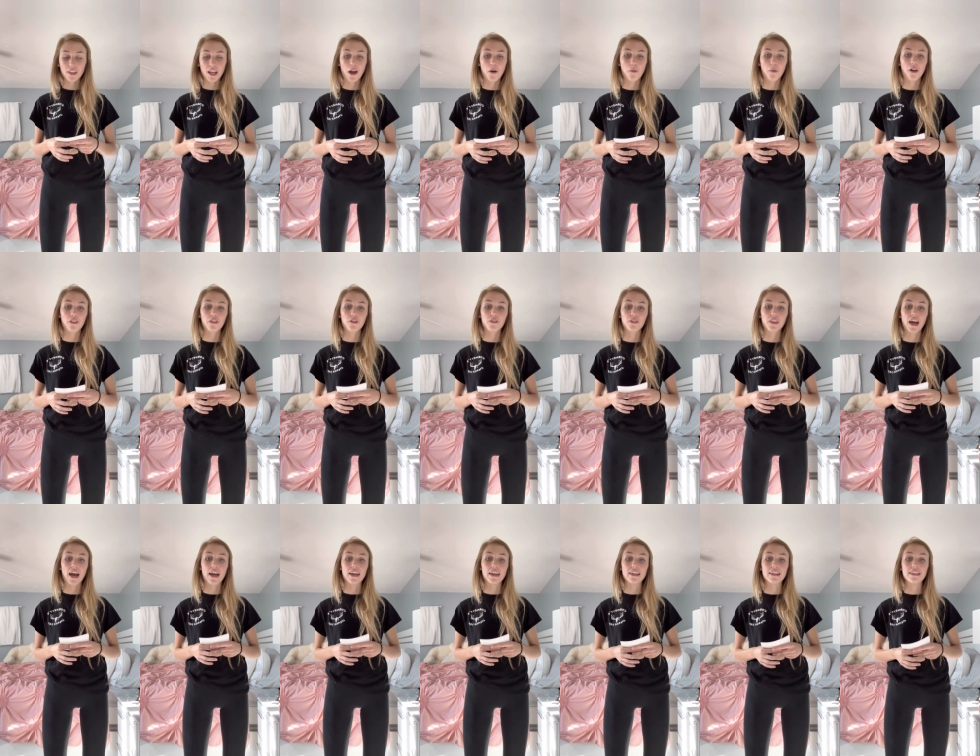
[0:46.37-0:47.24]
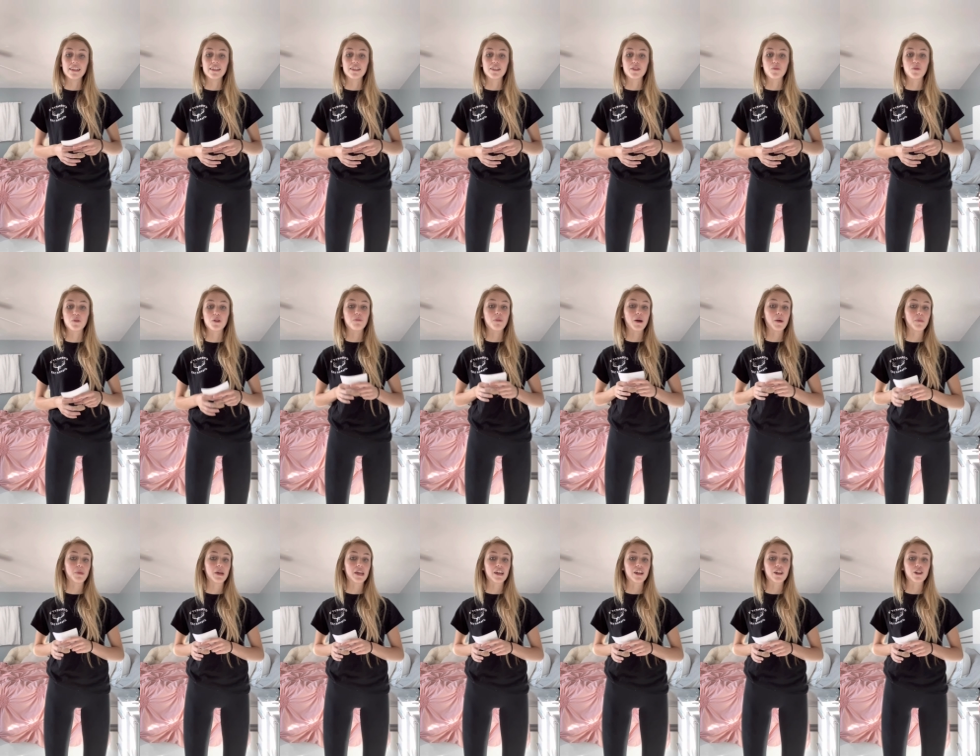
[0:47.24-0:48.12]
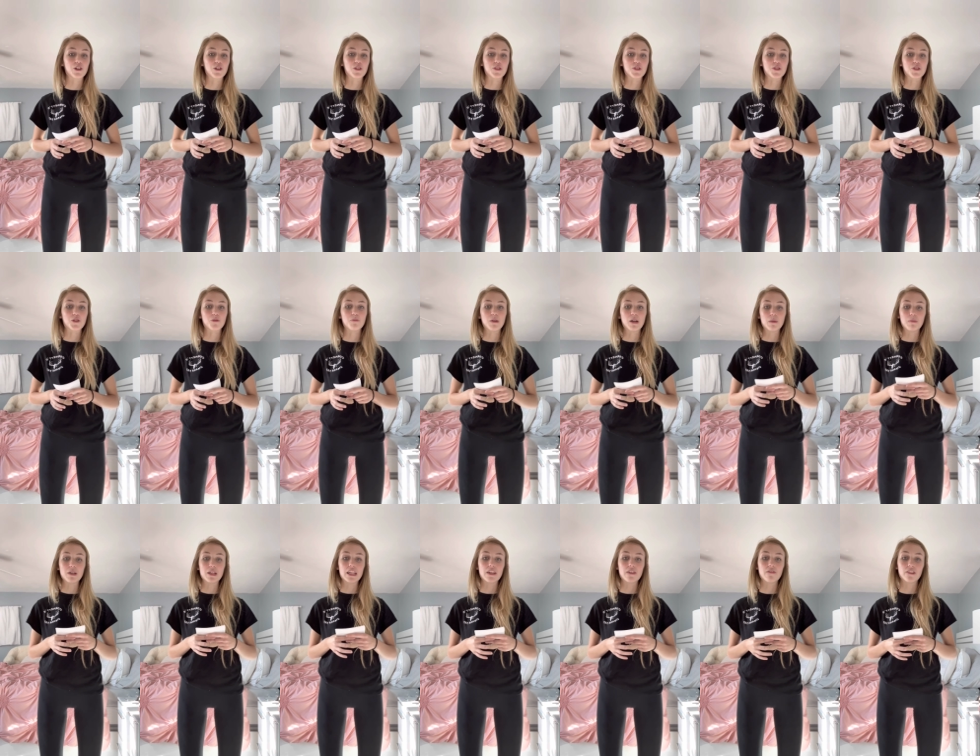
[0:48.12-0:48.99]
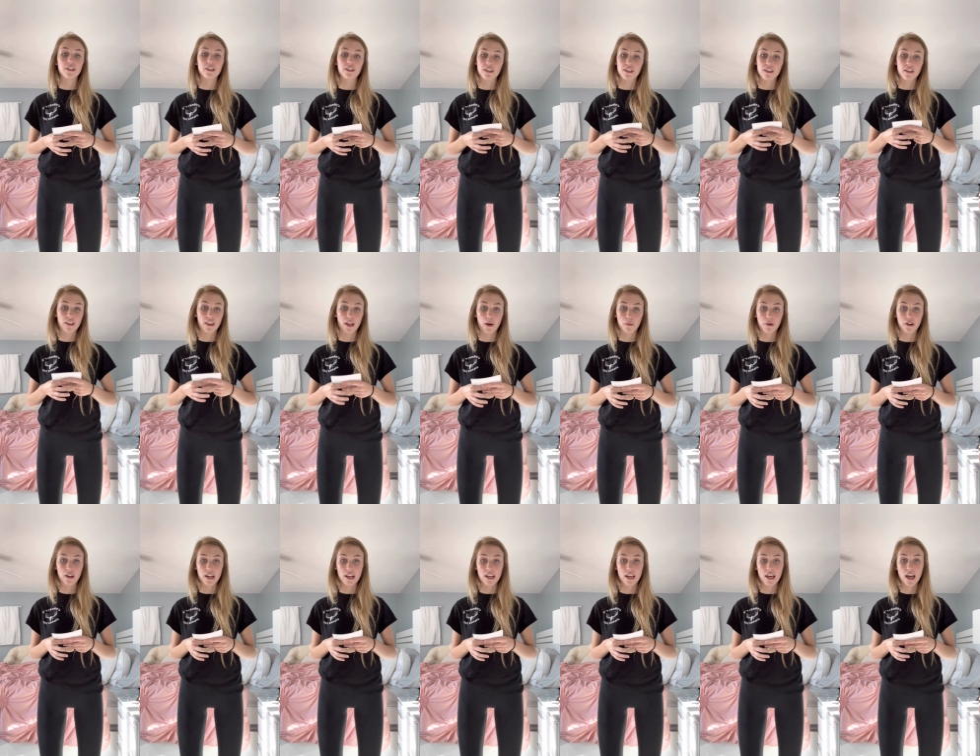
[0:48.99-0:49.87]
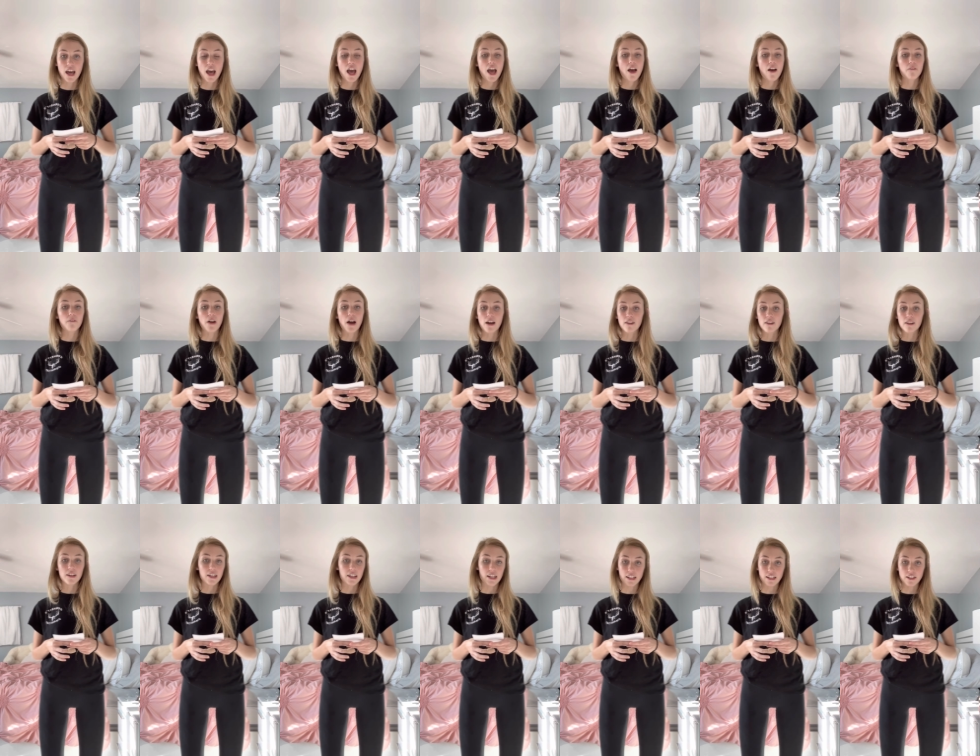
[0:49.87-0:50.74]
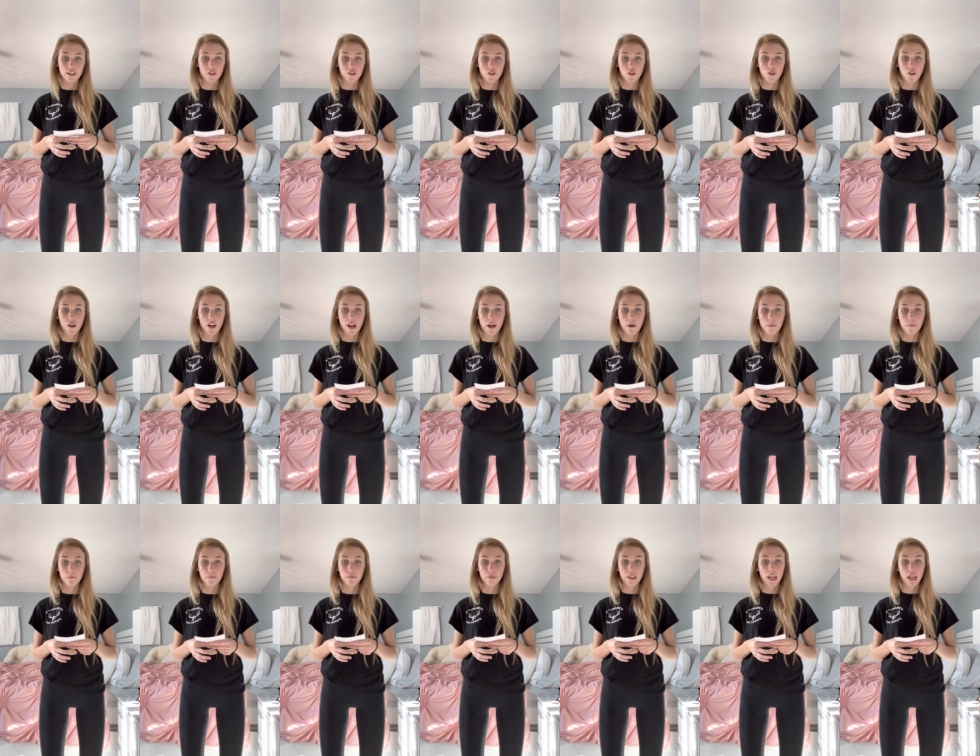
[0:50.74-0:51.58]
whether that is with my peers or maybe even a celebrity found on Instagram.